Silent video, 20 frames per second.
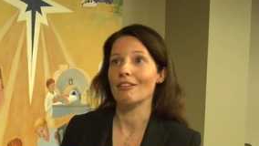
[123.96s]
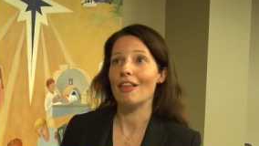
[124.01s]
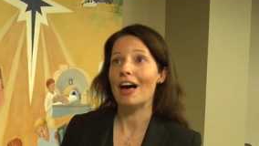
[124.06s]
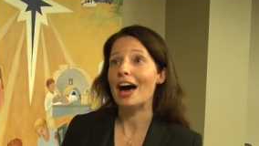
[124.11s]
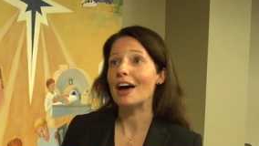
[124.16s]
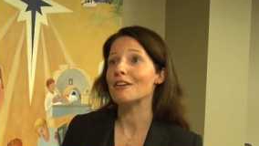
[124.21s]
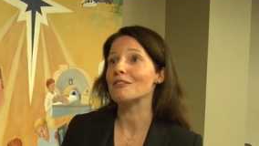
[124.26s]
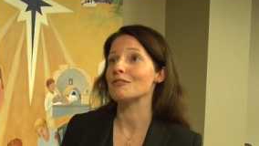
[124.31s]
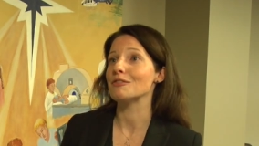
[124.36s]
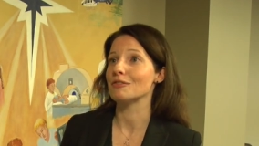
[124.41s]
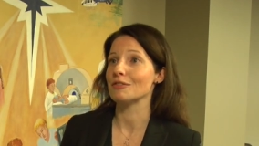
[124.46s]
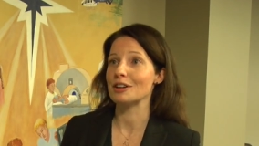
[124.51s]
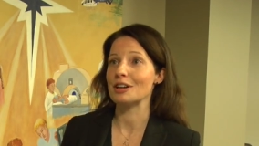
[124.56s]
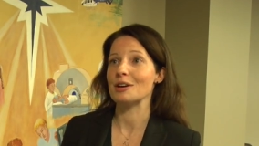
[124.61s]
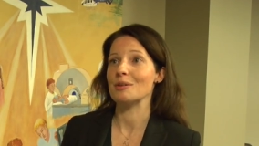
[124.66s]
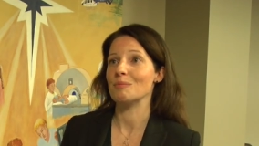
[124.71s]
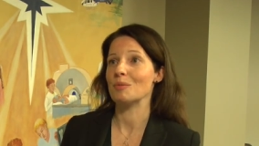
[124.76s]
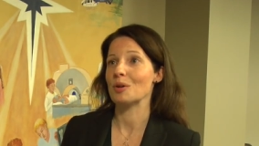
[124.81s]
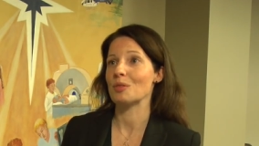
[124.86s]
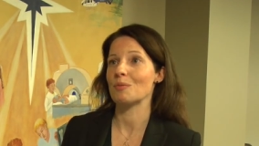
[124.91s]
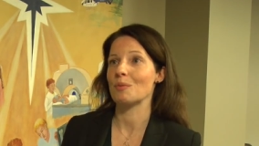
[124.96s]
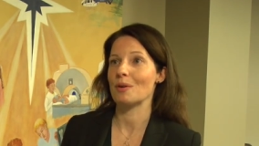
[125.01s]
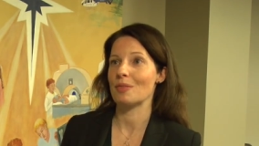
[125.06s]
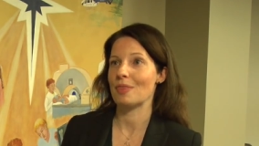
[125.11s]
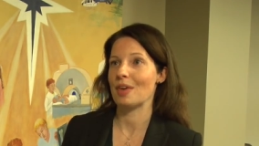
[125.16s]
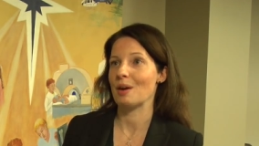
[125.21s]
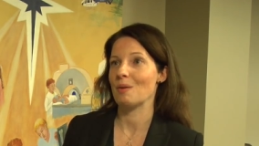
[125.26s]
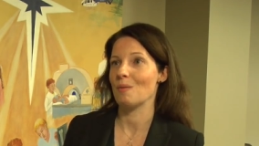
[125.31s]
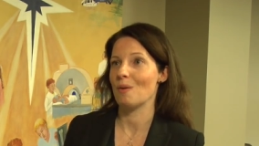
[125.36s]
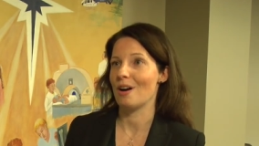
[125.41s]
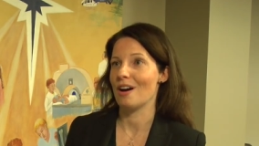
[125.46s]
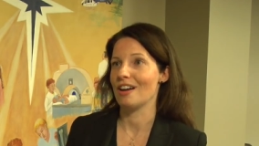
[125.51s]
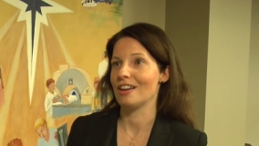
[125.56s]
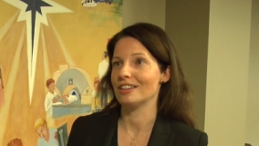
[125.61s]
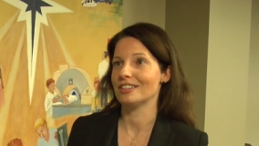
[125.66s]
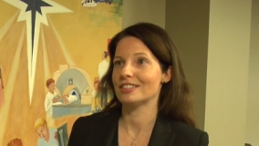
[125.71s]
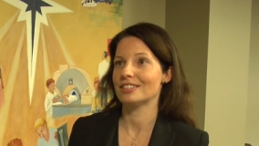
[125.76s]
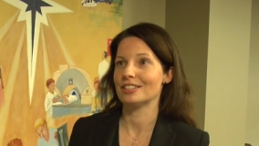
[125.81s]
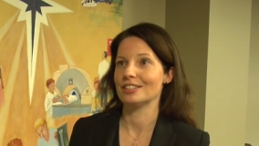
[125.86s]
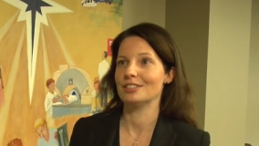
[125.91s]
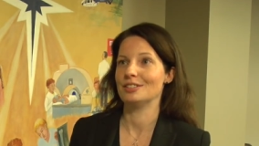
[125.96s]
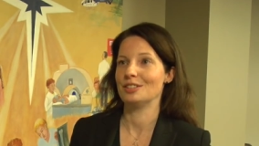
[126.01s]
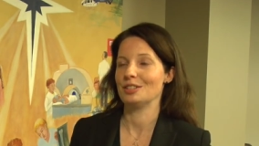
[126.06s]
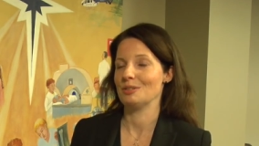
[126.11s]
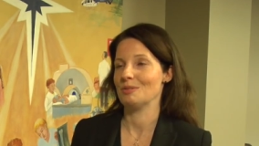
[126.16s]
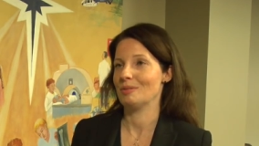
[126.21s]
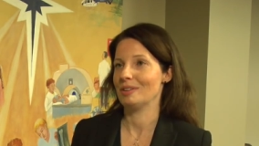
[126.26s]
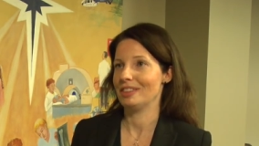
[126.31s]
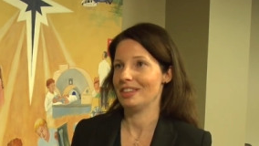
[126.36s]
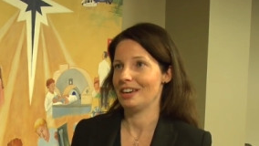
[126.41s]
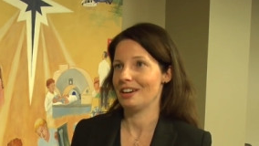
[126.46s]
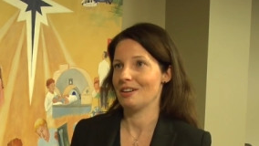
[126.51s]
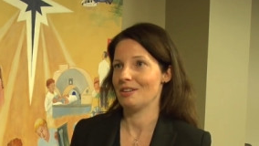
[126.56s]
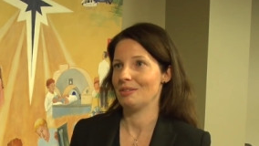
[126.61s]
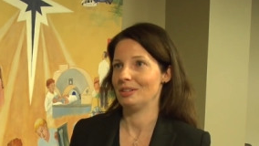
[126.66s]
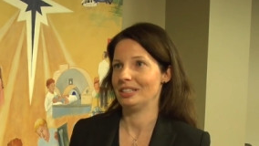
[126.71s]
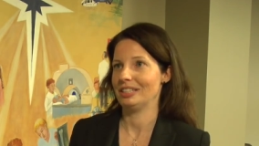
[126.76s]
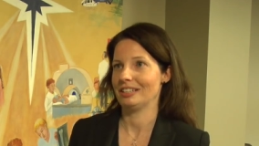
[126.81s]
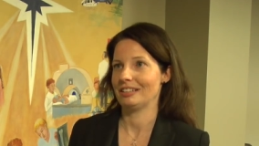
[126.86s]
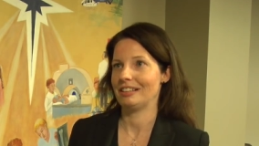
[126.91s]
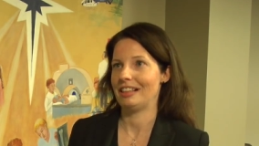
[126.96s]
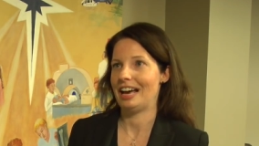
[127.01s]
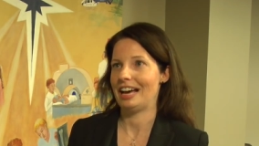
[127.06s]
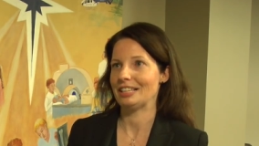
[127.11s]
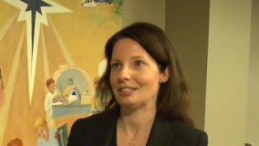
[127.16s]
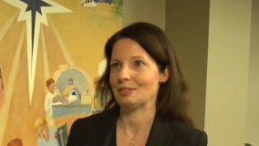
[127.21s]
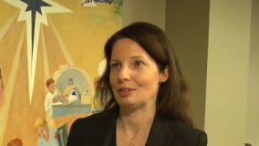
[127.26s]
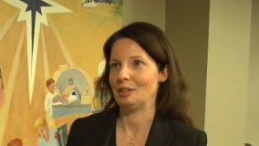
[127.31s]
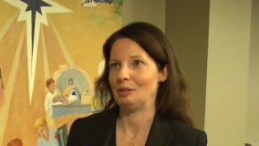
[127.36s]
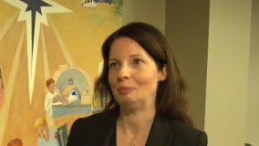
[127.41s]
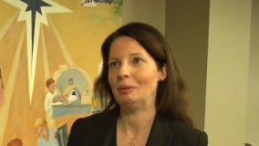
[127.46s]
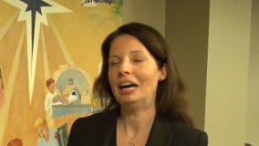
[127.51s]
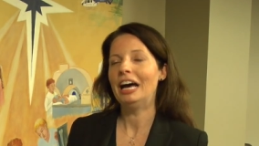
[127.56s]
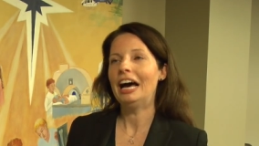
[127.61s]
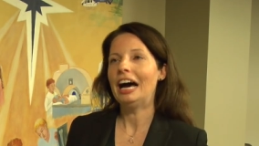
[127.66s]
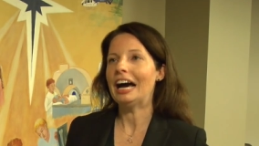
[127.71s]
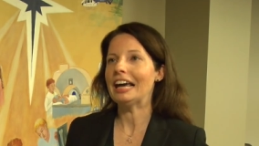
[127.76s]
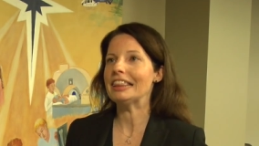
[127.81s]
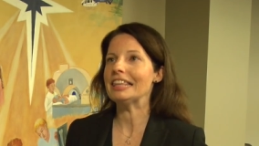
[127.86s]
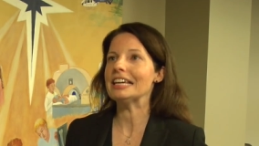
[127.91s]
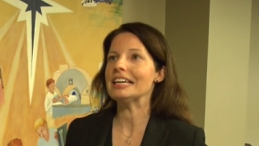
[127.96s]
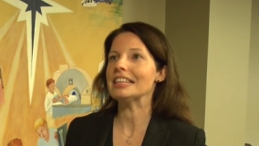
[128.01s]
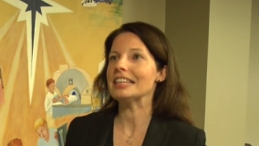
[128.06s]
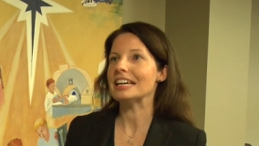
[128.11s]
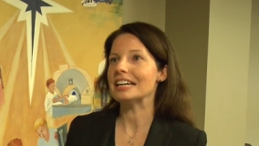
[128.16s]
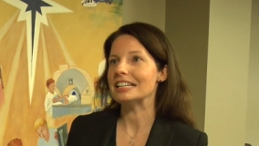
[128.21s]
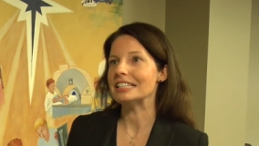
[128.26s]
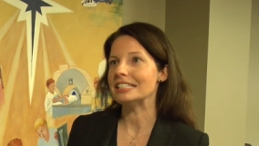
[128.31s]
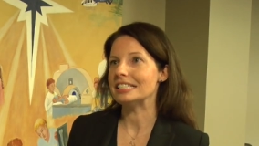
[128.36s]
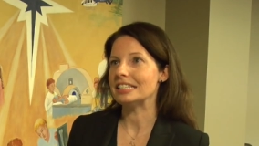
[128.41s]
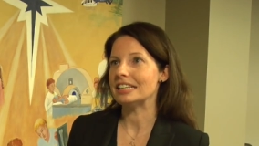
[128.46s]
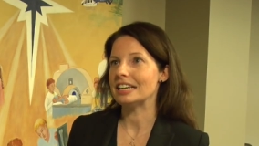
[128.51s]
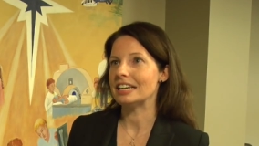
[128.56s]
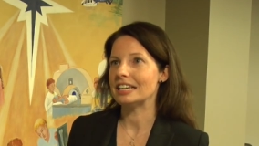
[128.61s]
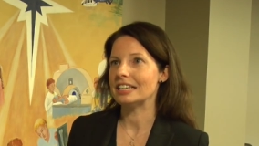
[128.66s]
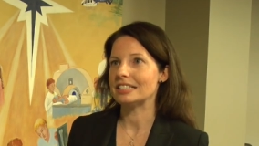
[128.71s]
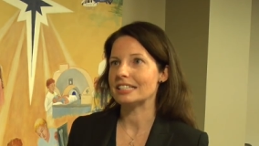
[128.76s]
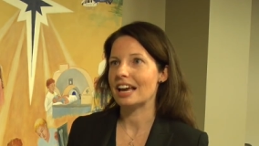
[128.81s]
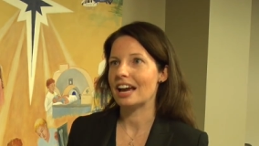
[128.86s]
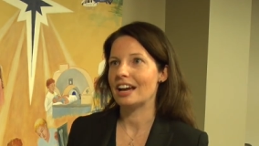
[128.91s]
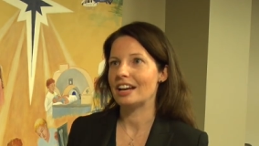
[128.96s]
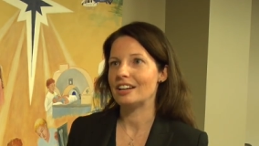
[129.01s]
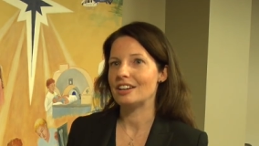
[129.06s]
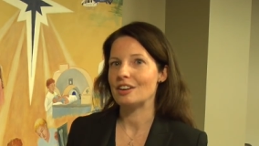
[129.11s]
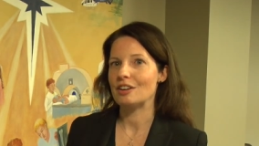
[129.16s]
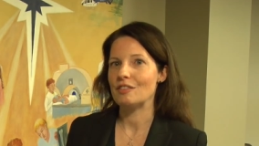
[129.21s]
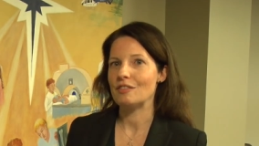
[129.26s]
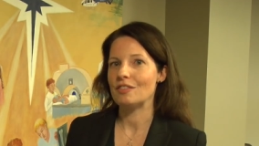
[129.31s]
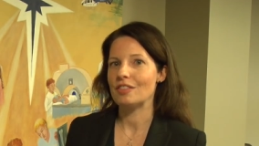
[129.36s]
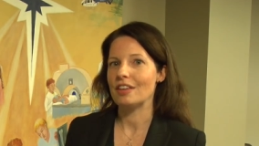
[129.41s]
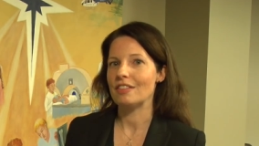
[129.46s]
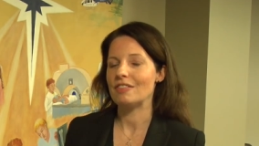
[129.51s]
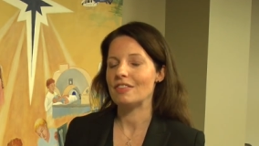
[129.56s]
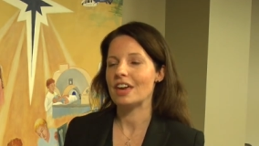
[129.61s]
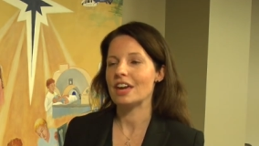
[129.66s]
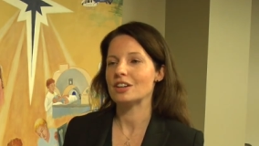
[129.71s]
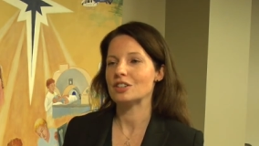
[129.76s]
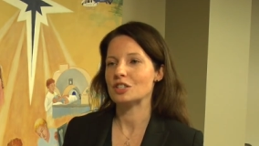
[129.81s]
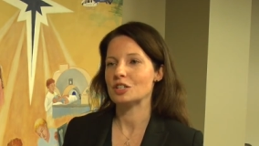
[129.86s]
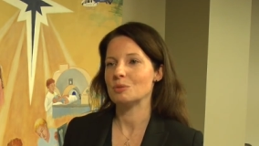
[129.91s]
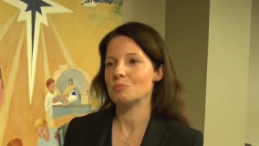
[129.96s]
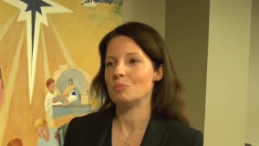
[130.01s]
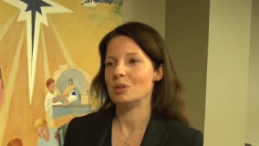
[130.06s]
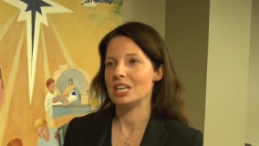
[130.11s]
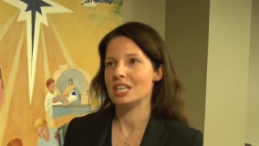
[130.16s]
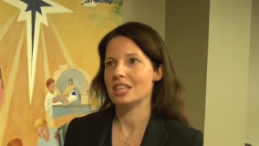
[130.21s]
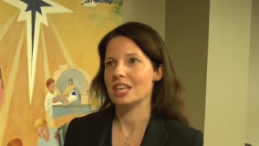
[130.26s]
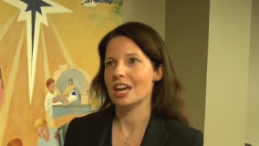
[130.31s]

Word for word: a lot of freedom with what they want to do when they go in the classroom. I think the idea is kind of that they should be